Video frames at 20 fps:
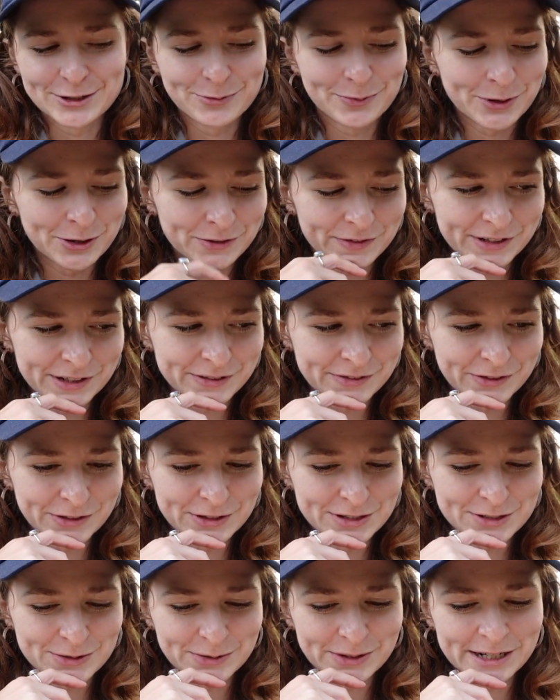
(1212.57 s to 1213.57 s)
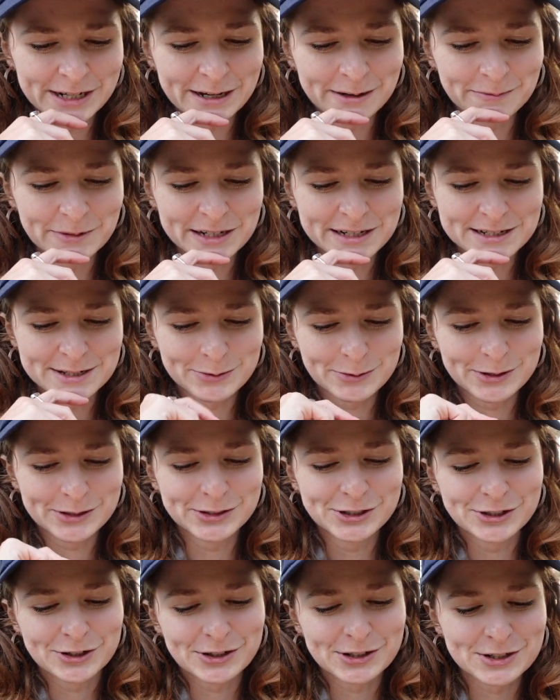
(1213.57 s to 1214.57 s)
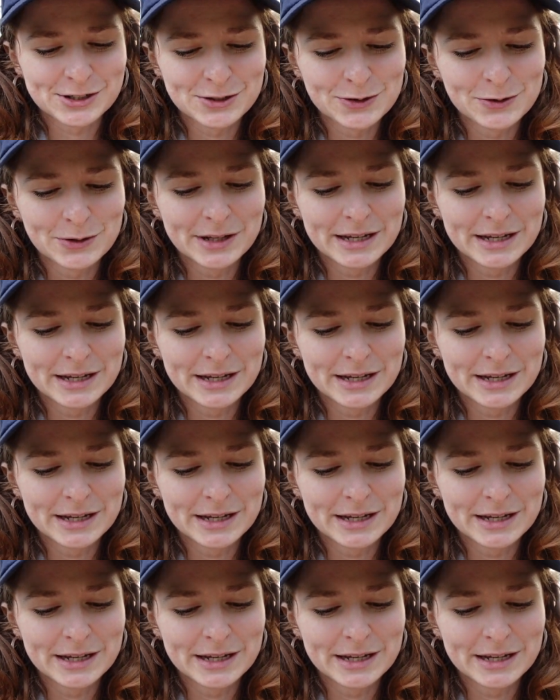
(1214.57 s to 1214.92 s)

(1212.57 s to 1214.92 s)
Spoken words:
perfect for this reading, because what do sharks do?